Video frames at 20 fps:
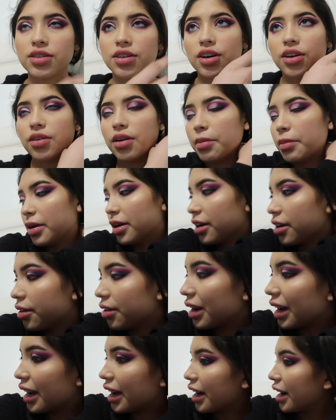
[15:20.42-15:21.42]
So I'm gonna
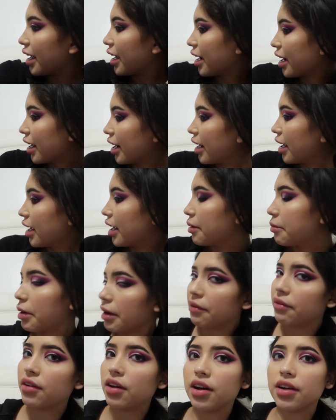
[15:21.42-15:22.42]
go ahead and end
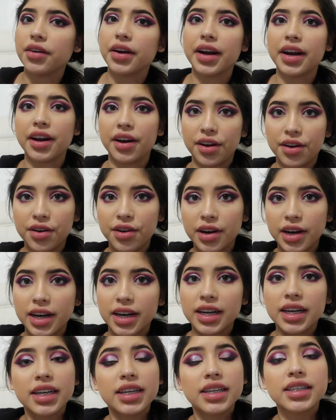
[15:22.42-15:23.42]
my vlog right here, you
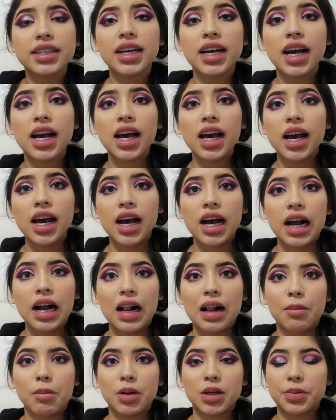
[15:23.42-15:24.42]
guys.
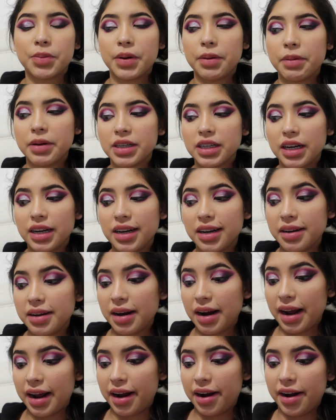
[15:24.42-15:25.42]
It's pretty much the end of
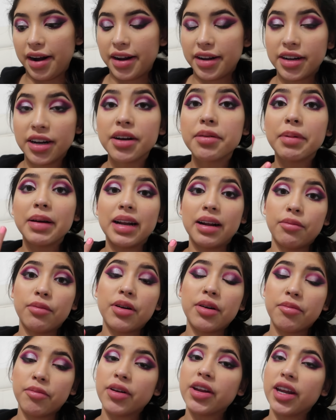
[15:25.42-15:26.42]
the night. I already took my,
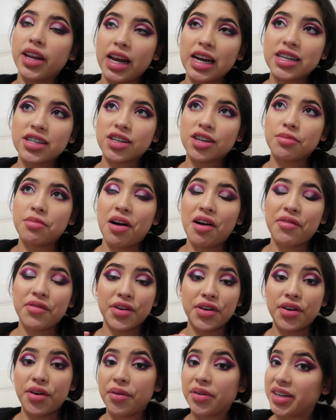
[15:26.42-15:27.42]
when the lashes come
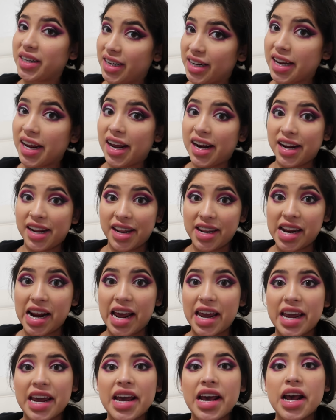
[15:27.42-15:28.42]
off, you know it's the end of the
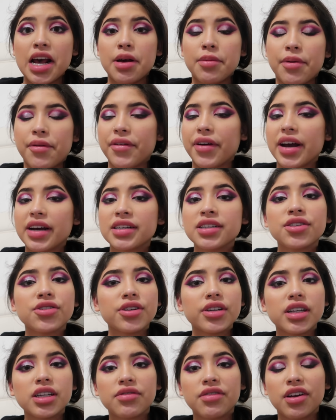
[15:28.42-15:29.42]
night. If you guys
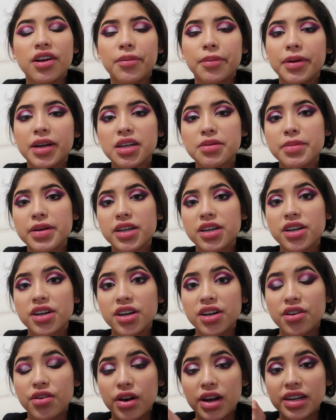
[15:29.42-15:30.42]
enjoyed this video, please make
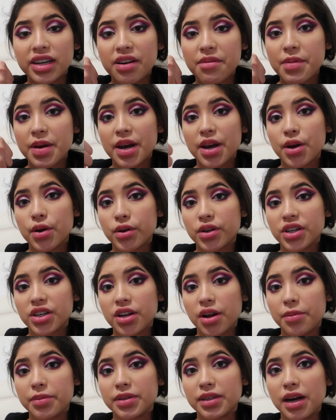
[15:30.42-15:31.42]
sure you guys give me a huge
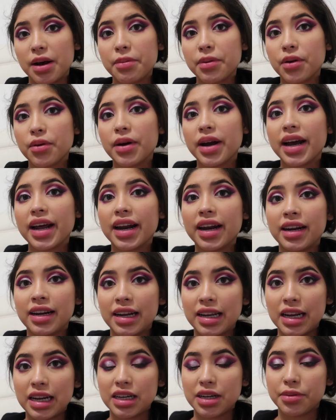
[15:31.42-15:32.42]
thumbs up. Go ahead and
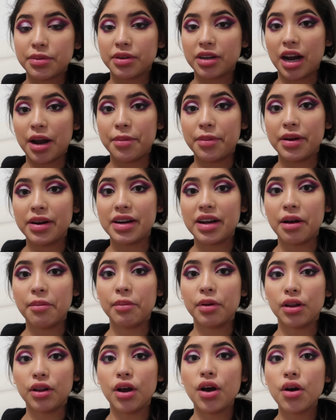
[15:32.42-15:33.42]
hit that subscribe button
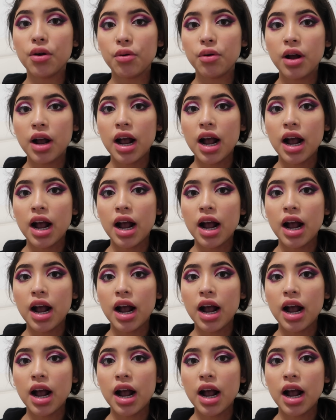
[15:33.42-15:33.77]
down below.